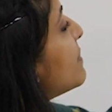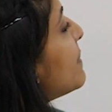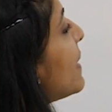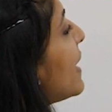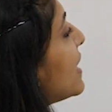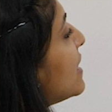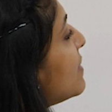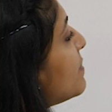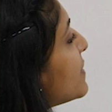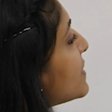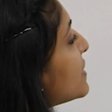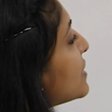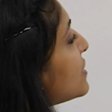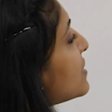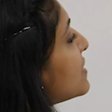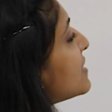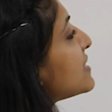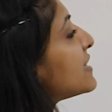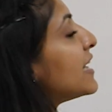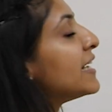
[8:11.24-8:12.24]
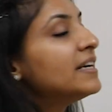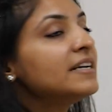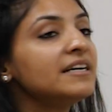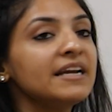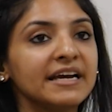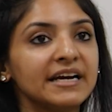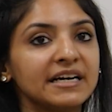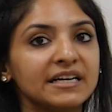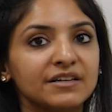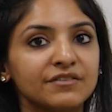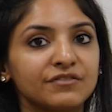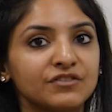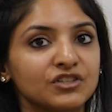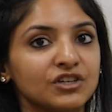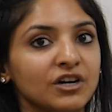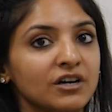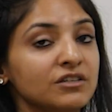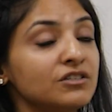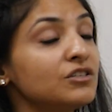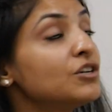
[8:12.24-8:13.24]
the para positions get a negative
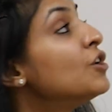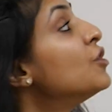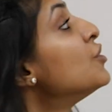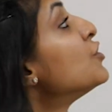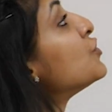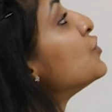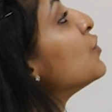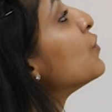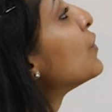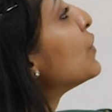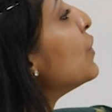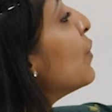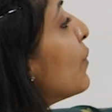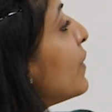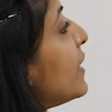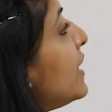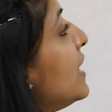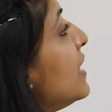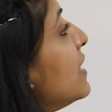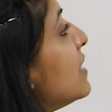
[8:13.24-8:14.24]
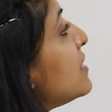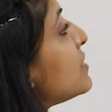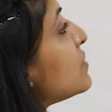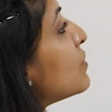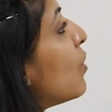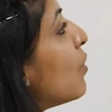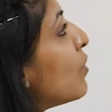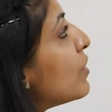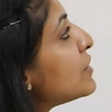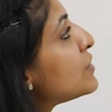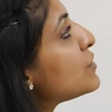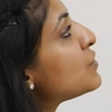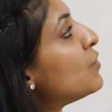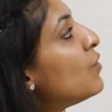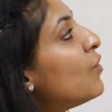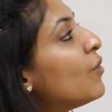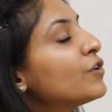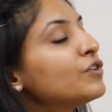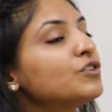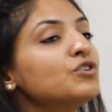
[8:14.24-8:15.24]
charge. So chlorine is also
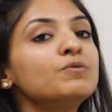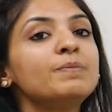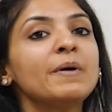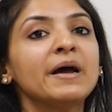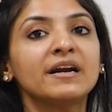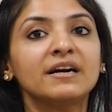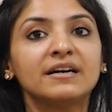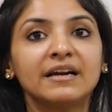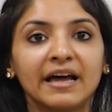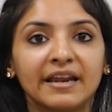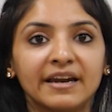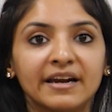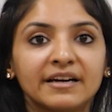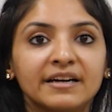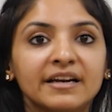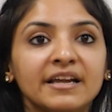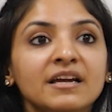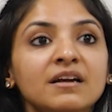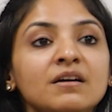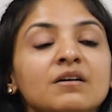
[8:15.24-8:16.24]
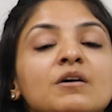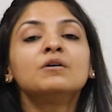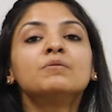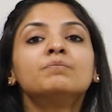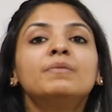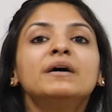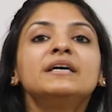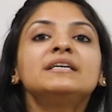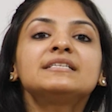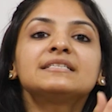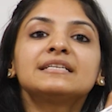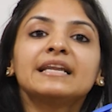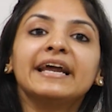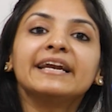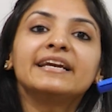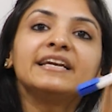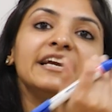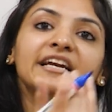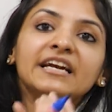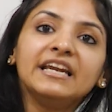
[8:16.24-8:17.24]
ortho para directing but
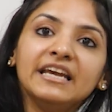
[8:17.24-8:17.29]
slightly